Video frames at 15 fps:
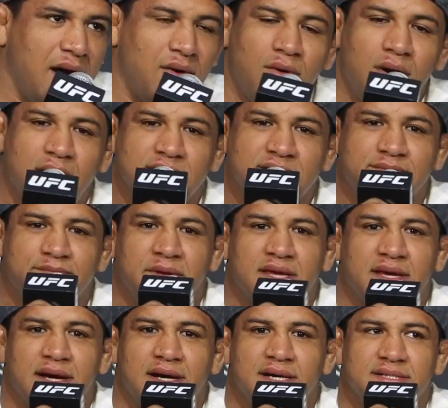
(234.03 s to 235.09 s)
I was
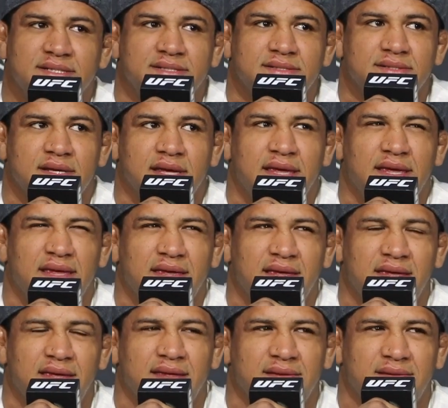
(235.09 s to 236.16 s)
because he
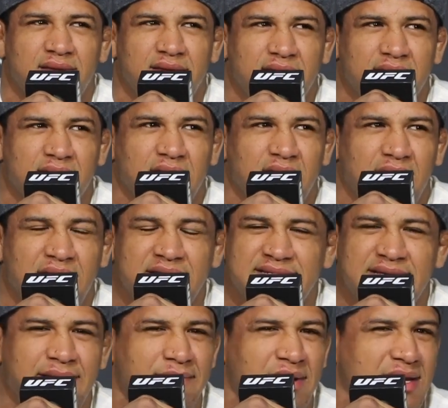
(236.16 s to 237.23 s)
he he
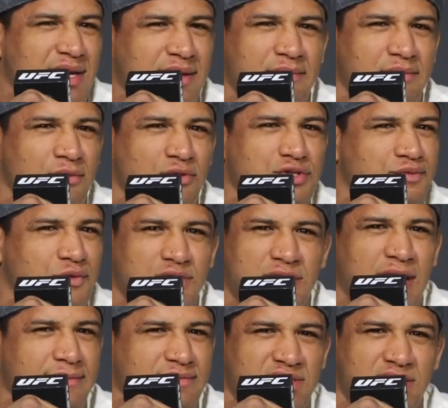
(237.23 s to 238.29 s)
said my name multiple
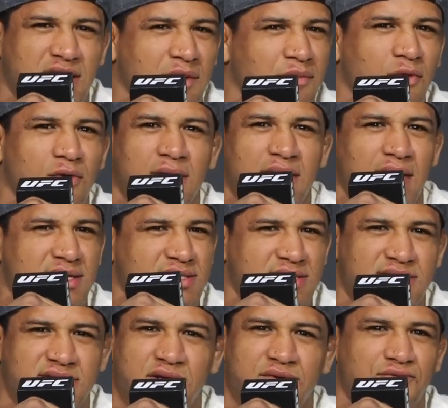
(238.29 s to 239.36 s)
times in couple
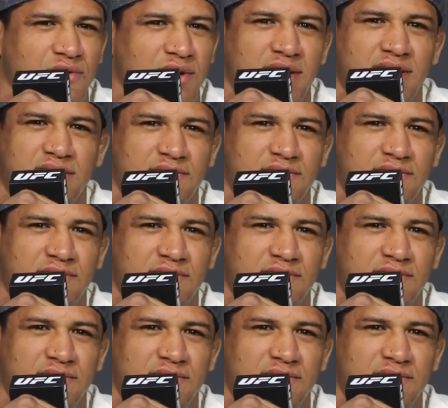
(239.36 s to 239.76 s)
occasions, different